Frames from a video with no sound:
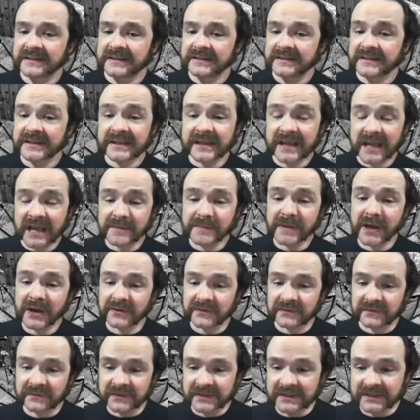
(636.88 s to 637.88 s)
that came out
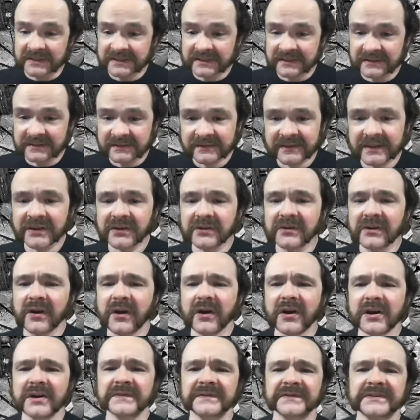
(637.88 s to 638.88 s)
of this, that are
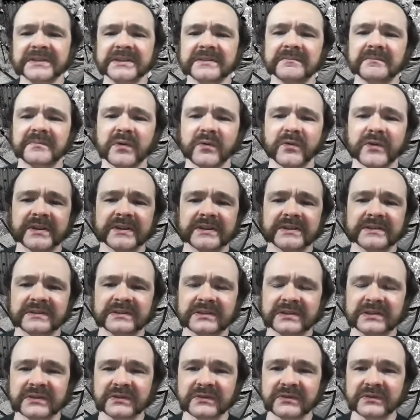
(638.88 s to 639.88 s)
often pointed
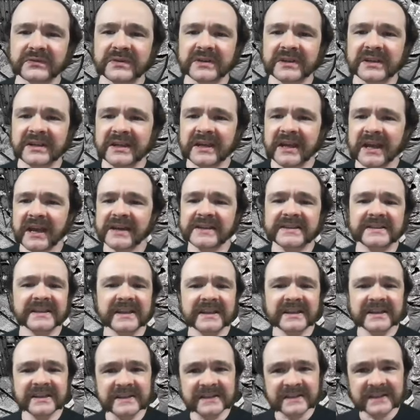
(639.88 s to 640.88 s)
to as
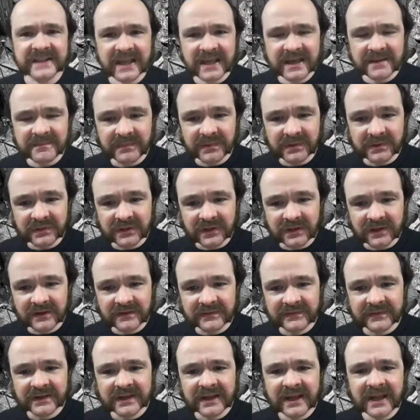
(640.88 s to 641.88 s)
an example
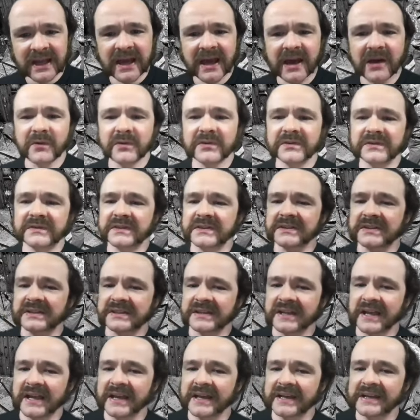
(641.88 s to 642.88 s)
of how our
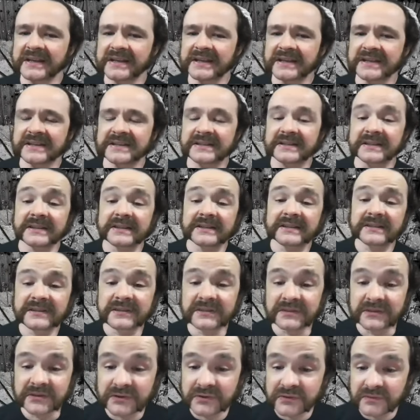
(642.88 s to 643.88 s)
society is
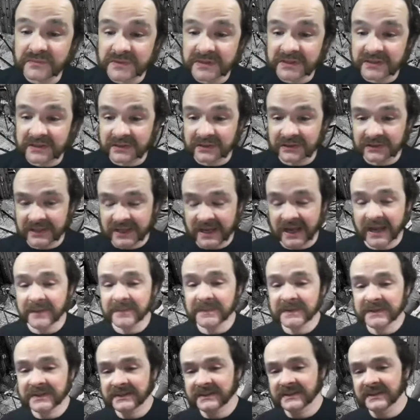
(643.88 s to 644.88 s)
doomed to
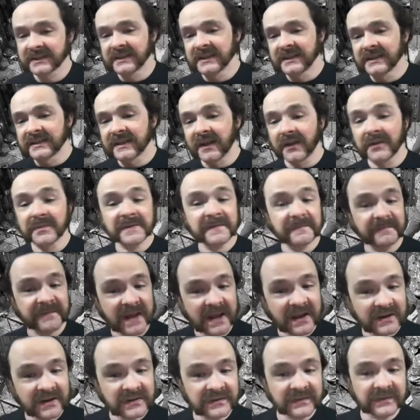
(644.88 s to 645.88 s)
collapse. Now, to be
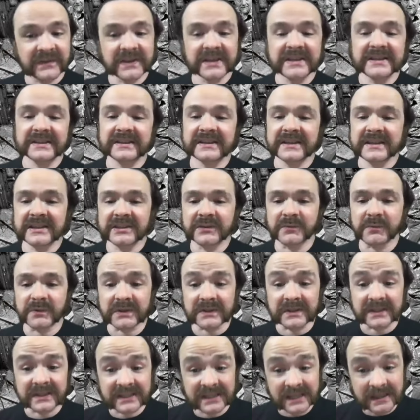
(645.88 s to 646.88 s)
fair, these things were
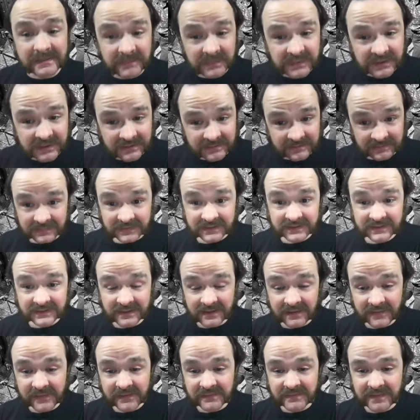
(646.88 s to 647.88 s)
symptoms
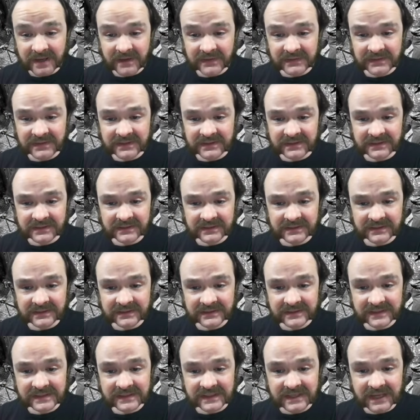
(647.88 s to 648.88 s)
of the mouse's
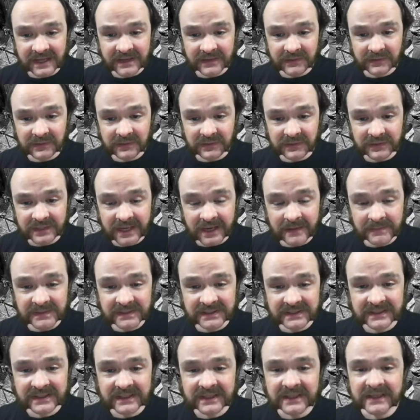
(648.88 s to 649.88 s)
societal
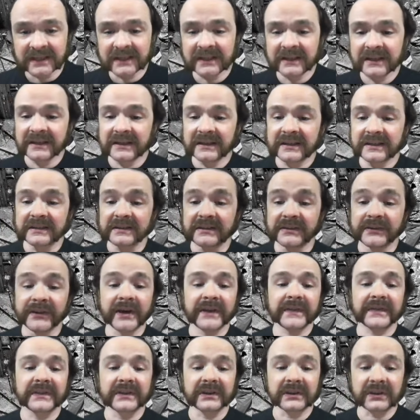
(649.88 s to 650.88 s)
collapse,
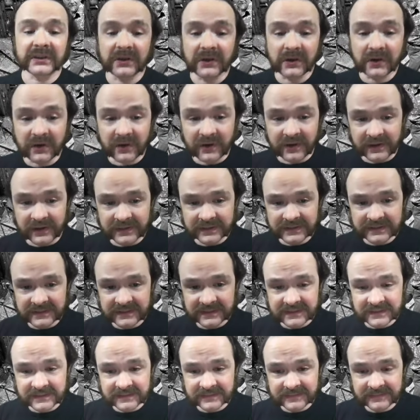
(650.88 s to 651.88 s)
not the
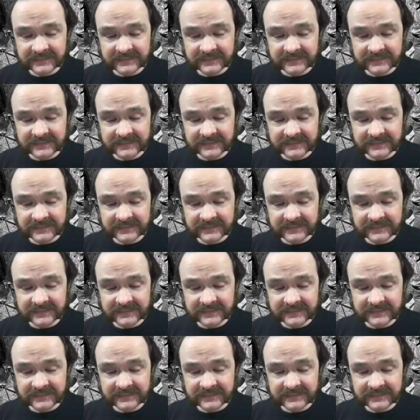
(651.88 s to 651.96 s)
cause.